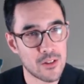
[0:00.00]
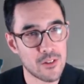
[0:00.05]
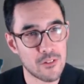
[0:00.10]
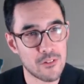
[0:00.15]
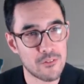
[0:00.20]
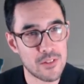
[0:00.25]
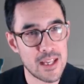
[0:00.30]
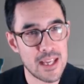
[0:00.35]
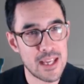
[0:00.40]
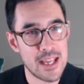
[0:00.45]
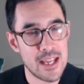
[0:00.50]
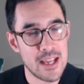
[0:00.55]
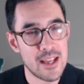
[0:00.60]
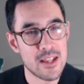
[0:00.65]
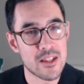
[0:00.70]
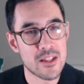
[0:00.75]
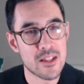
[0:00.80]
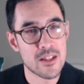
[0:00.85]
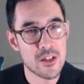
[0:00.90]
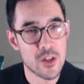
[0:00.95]
of the
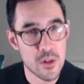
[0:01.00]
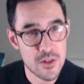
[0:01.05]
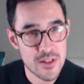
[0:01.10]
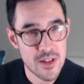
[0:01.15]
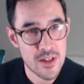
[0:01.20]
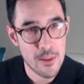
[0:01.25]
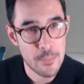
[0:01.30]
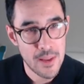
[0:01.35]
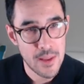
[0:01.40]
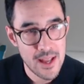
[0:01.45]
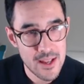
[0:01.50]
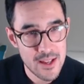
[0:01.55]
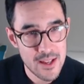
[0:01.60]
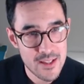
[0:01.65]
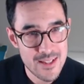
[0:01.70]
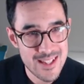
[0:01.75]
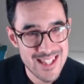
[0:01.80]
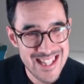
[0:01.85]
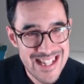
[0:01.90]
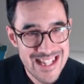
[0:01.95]
toss-up
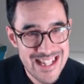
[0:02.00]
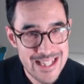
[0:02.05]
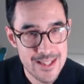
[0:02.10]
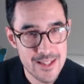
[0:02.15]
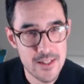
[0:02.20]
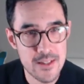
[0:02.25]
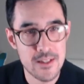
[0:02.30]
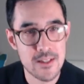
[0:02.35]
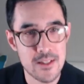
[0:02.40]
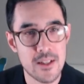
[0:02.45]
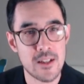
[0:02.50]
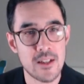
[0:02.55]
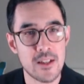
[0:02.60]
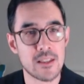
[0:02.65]
seats,